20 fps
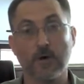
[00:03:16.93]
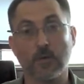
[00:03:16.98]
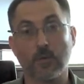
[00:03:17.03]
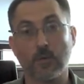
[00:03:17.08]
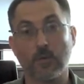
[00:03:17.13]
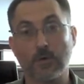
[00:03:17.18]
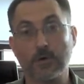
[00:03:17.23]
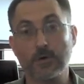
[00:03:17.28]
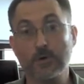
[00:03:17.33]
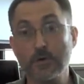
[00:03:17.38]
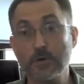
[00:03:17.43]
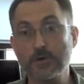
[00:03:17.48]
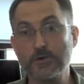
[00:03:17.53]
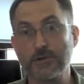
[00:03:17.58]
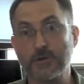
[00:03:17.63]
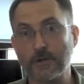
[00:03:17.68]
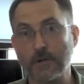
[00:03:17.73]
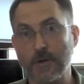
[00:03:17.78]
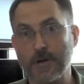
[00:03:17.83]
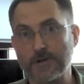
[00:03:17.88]
we're
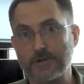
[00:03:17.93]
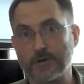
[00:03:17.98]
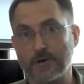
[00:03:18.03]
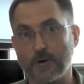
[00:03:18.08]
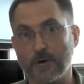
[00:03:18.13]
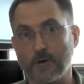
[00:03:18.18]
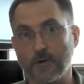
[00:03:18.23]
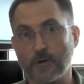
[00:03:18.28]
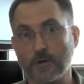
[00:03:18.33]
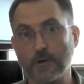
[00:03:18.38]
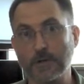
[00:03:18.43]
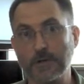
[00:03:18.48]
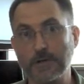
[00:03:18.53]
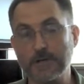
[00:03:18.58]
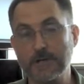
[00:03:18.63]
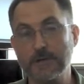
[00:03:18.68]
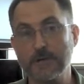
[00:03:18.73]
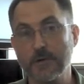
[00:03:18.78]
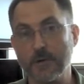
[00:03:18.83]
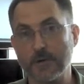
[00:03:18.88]
using less coal
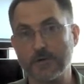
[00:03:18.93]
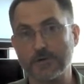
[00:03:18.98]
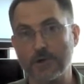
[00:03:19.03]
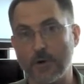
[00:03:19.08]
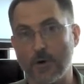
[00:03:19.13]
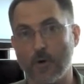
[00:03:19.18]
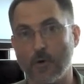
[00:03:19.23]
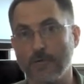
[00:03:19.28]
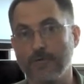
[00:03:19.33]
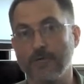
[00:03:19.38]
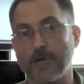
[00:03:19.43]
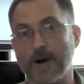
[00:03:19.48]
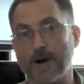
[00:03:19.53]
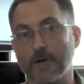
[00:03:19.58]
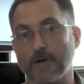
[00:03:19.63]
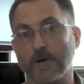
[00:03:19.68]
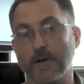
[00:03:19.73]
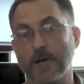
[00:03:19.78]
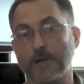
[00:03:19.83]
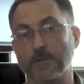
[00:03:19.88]
in those coal-fired
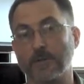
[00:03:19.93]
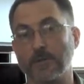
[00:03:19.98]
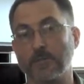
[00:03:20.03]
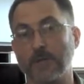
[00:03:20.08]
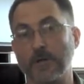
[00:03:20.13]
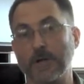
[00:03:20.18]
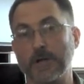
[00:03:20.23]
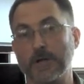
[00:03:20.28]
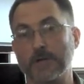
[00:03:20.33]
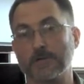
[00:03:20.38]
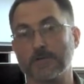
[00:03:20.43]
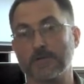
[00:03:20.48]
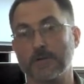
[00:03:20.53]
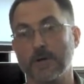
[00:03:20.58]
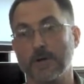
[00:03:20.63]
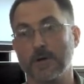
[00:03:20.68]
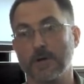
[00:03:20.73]
electric plants.